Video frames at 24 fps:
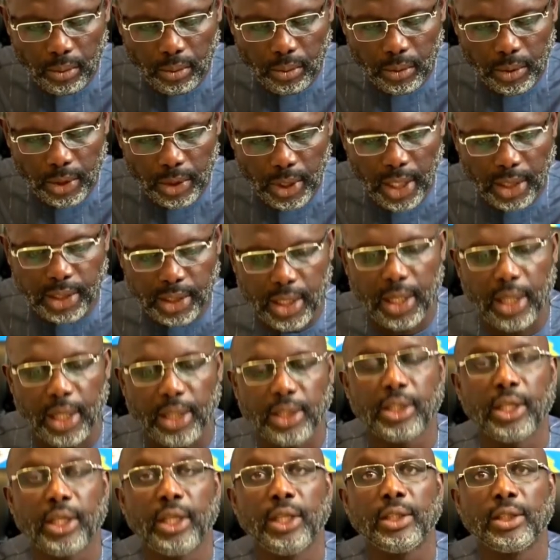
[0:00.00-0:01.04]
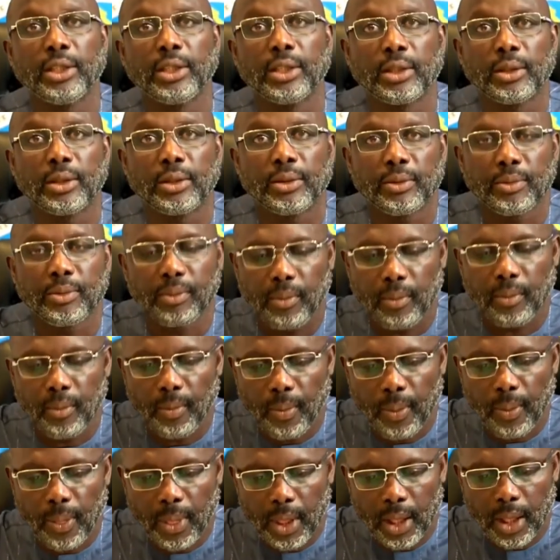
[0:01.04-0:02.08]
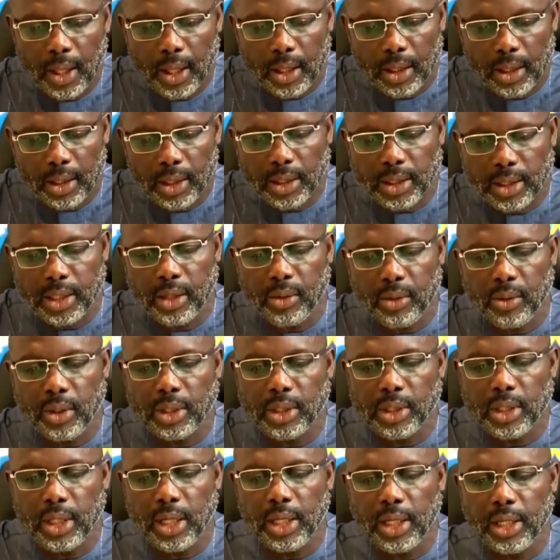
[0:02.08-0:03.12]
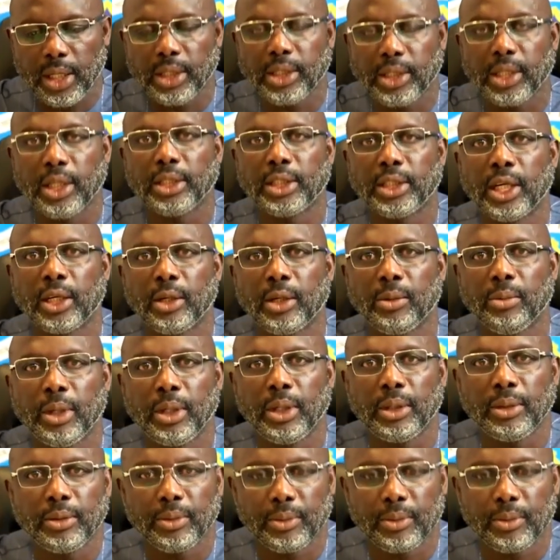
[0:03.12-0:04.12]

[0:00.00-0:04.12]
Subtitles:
Excellencies, distinguished ladies and gentlemen,